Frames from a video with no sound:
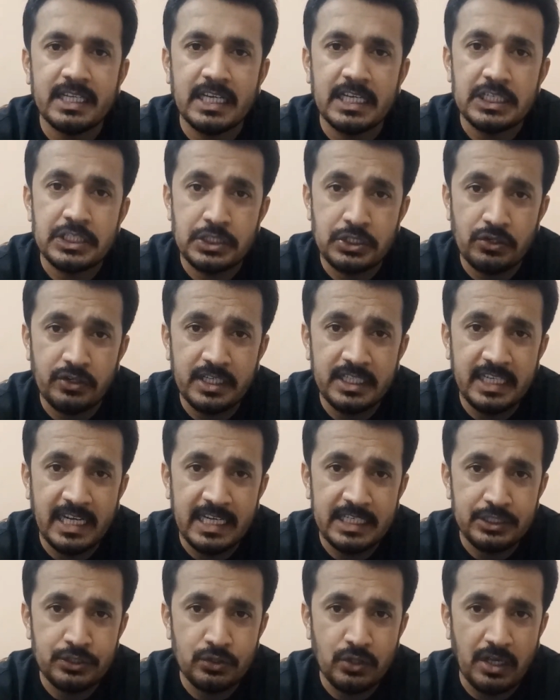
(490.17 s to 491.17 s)
the story
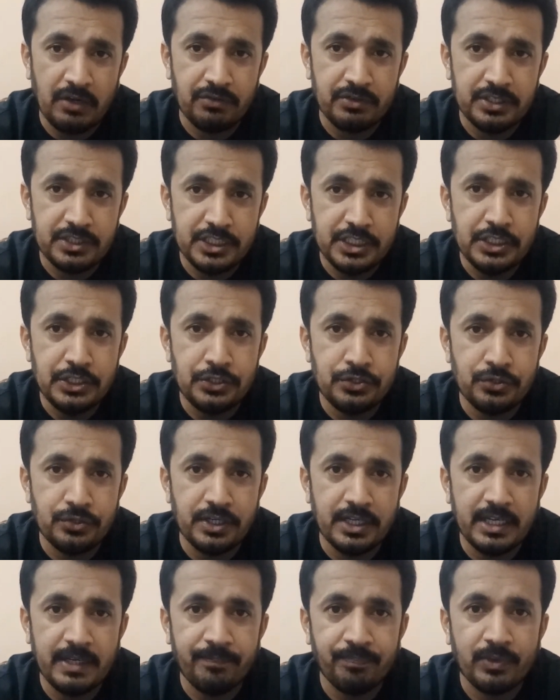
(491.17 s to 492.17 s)
that you have written
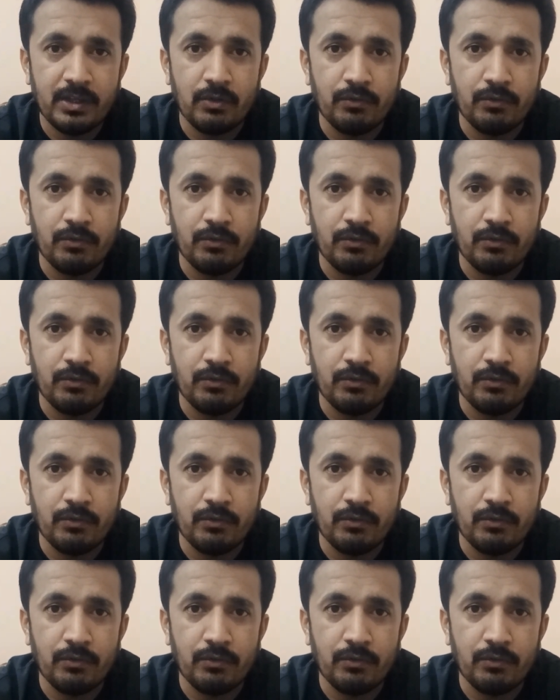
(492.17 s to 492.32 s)
today,